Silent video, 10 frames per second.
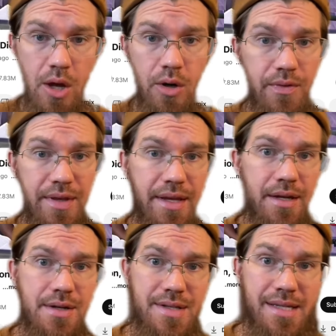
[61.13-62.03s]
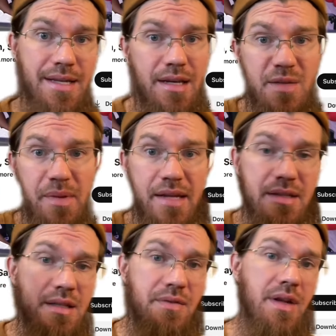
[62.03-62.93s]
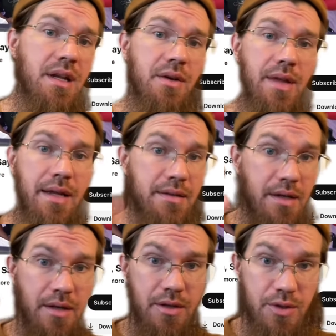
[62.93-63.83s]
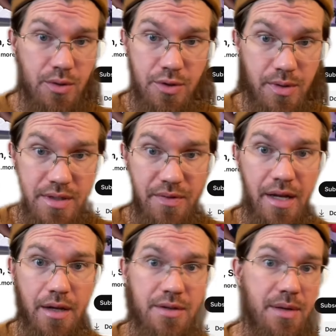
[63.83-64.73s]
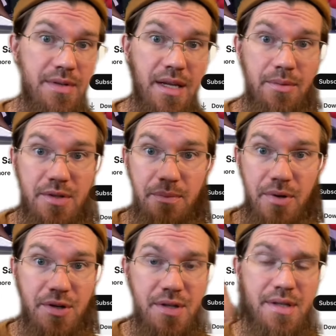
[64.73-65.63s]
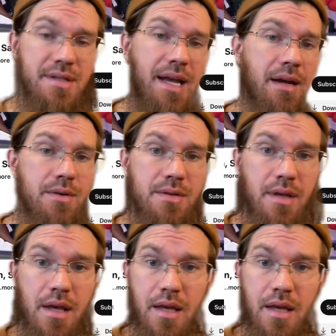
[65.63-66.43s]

over the years, as he explains in this video that due to his videos, he was able to purchase this house.